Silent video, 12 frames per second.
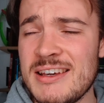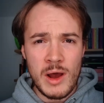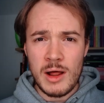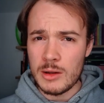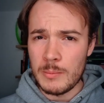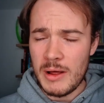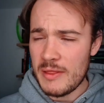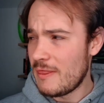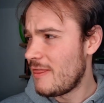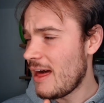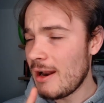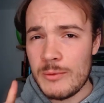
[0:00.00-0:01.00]
Well,
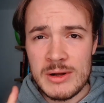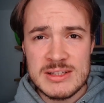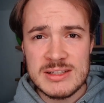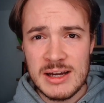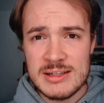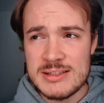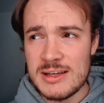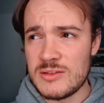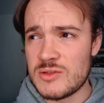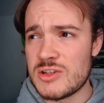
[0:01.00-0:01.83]
but then I went sightseeing to